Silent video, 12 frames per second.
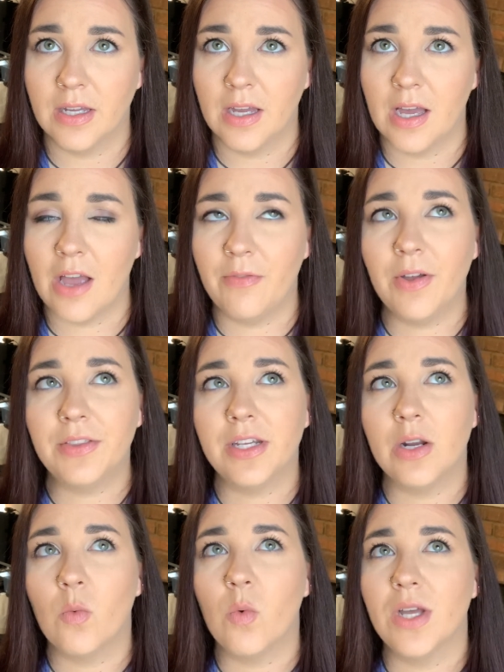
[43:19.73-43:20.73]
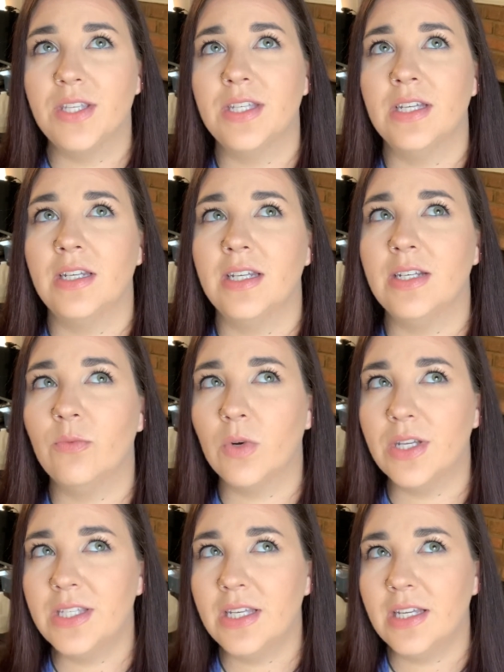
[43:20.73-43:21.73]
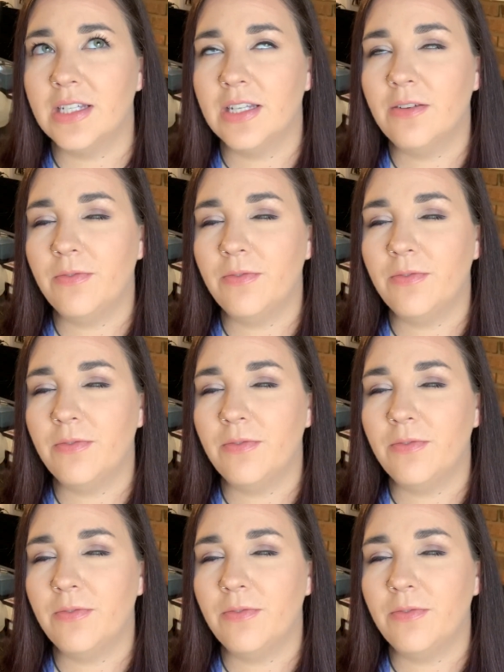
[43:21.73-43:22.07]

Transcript: I felt that it wasn't it wasn't it didn't